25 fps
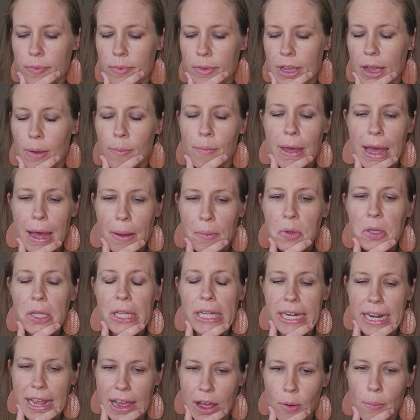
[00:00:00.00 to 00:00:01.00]
I'm
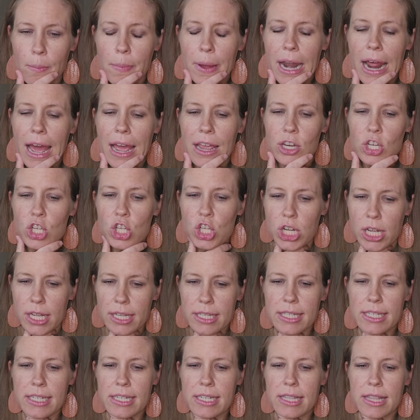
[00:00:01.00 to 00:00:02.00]
babbling now, but I
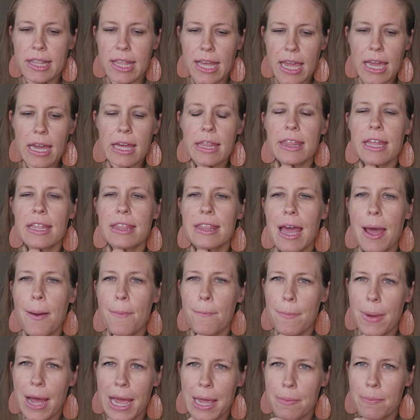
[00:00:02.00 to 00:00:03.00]
just think that that
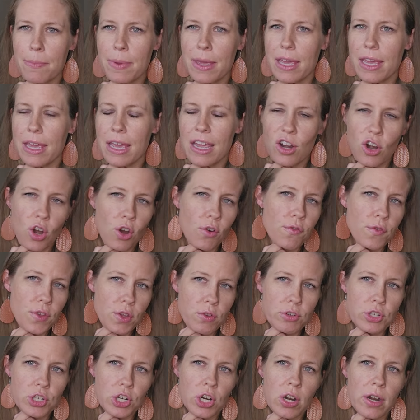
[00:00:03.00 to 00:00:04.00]
might be in our
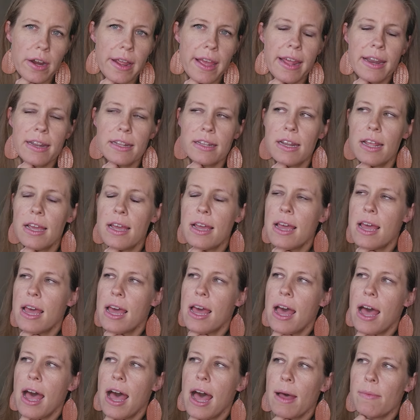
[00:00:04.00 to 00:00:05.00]
future and
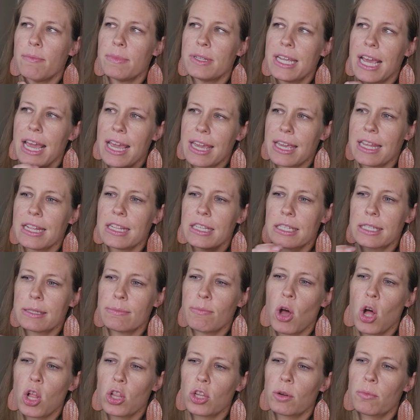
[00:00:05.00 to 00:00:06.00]
um, taking
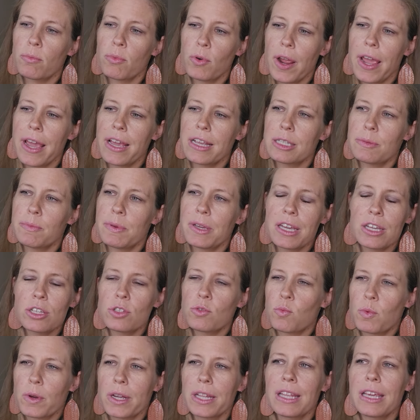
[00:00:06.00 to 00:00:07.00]
smaller breaks because
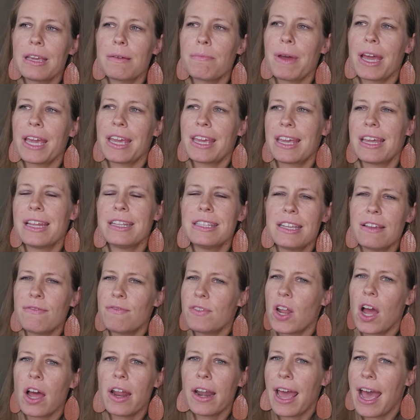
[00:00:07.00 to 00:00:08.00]
really my kids have
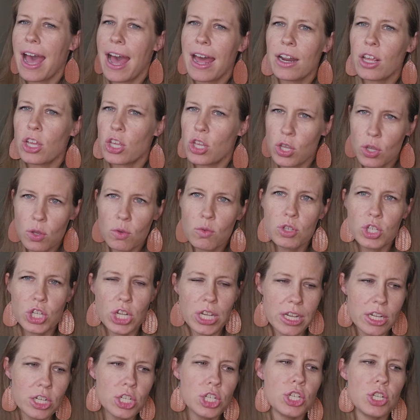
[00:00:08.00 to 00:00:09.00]
not had a huge
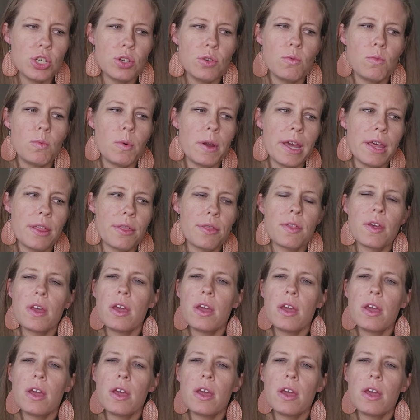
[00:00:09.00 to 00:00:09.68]
issue with